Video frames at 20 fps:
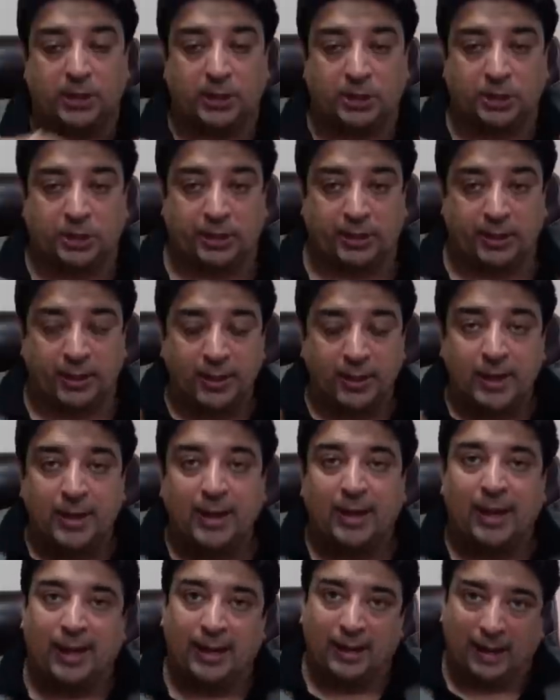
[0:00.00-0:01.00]
search it.
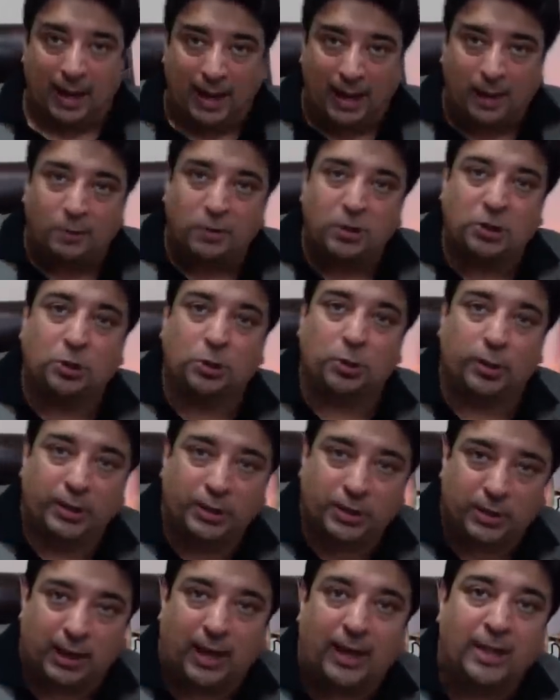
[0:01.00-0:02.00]
And I
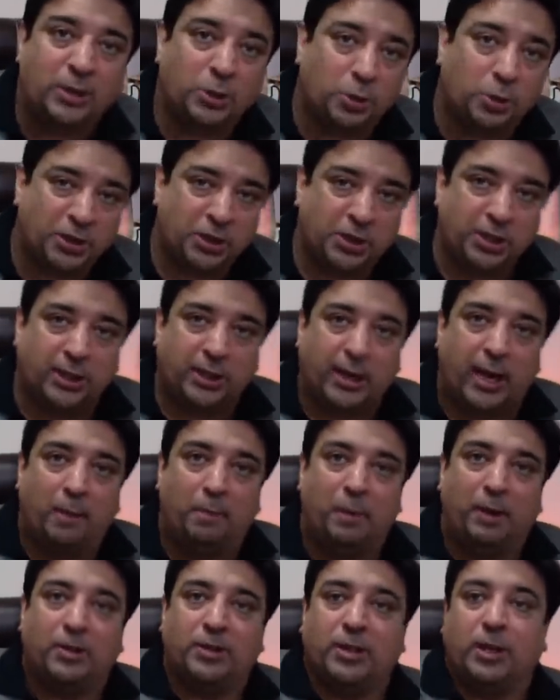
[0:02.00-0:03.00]
switched the
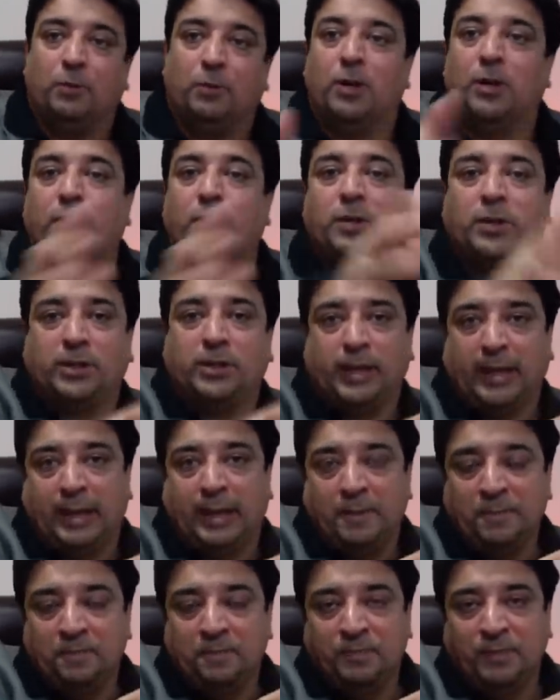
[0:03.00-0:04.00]
tab because I wanted to
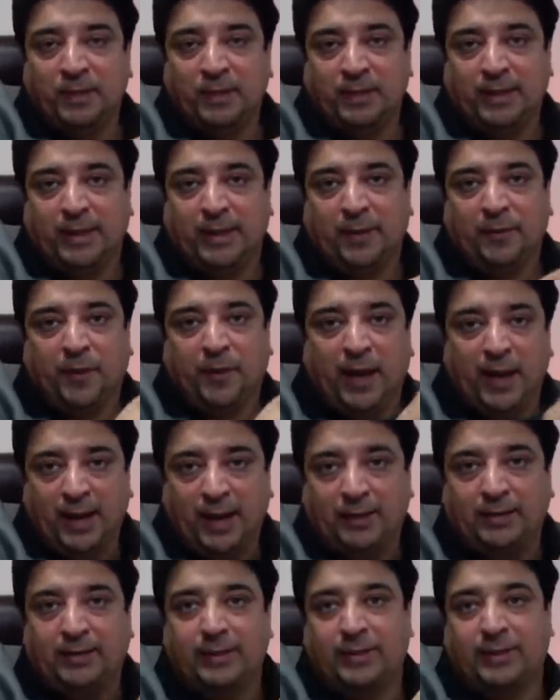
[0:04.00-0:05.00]
see that if I
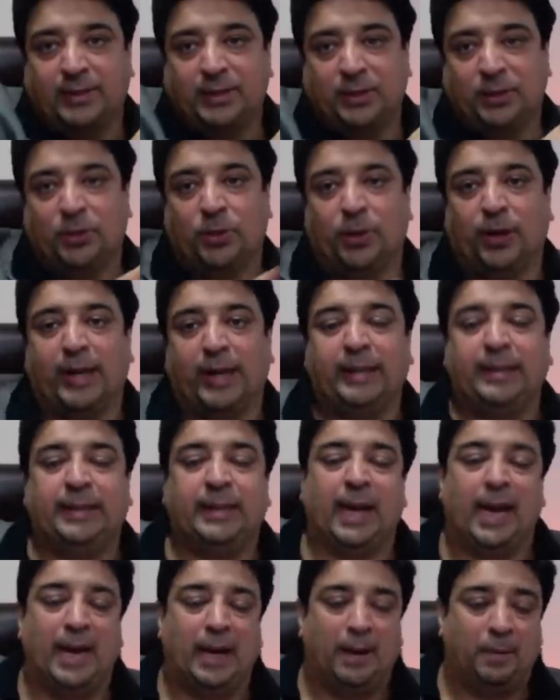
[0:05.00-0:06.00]
had this
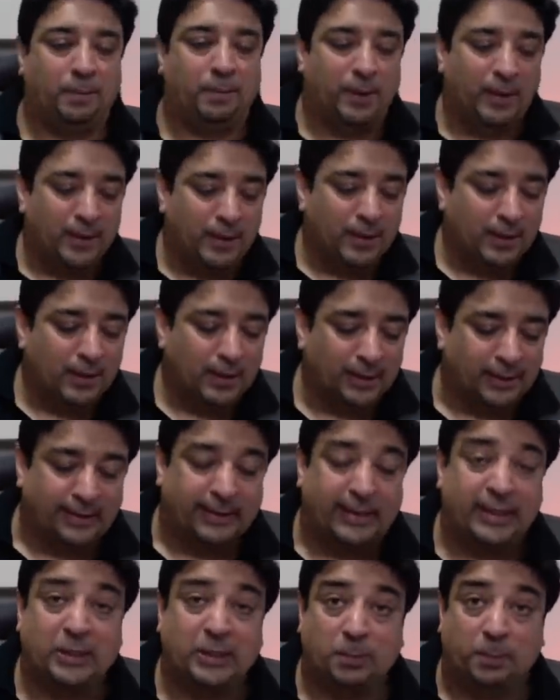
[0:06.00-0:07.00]
correct tab
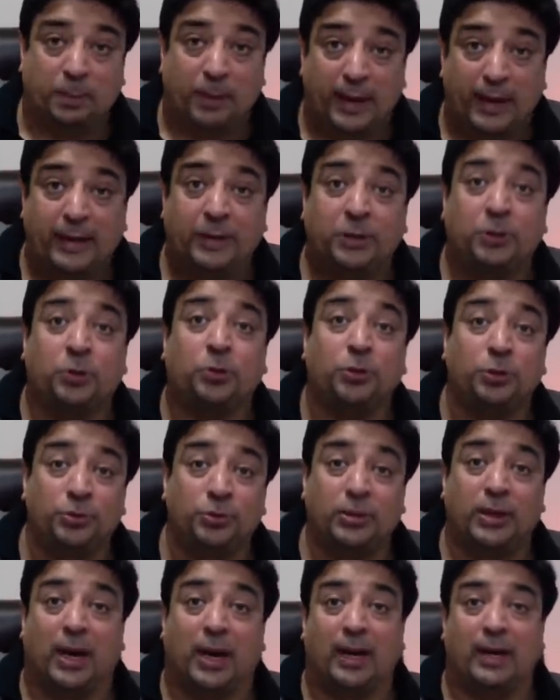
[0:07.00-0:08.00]
displayed to
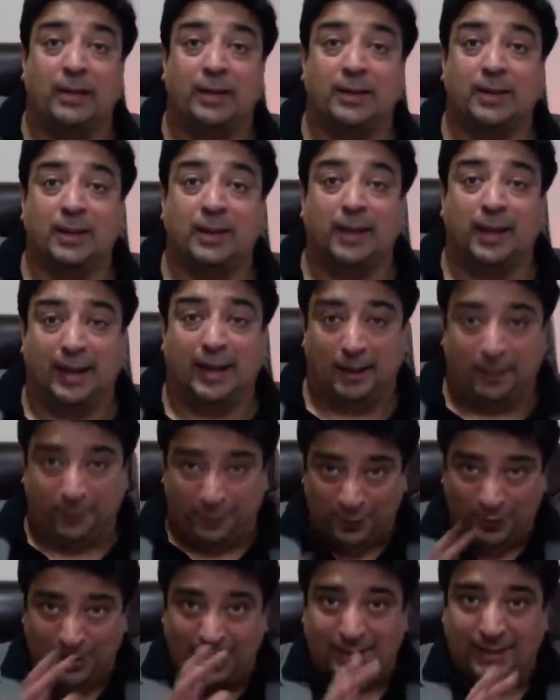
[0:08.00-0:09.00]
you guys, and
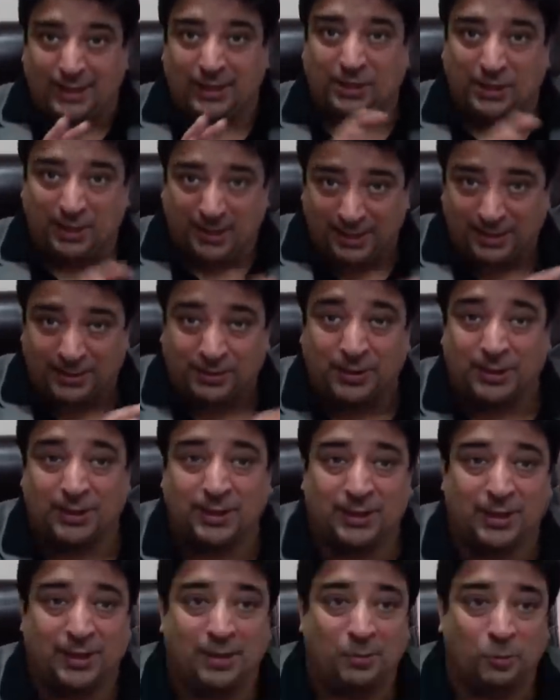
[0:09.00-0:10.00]
if you guys are still
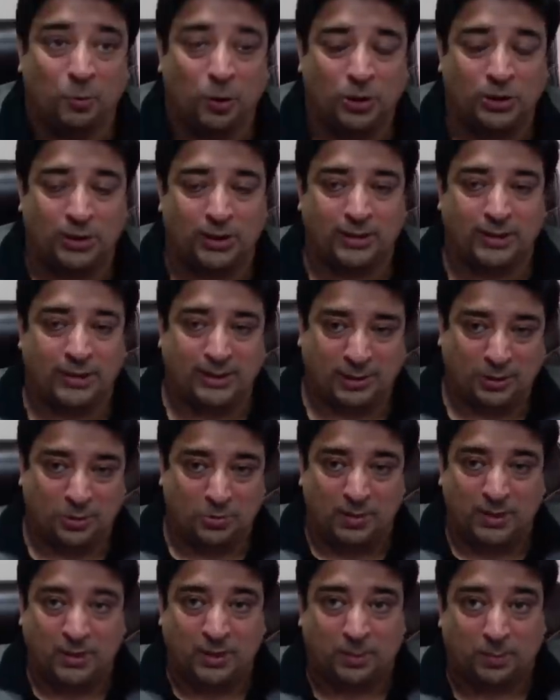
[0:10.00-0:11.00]
interested in watching this,
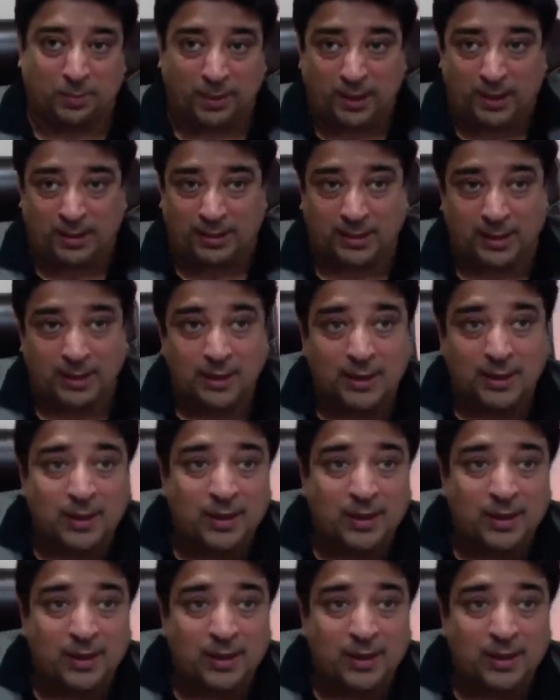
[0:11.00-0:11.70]
to my surprise,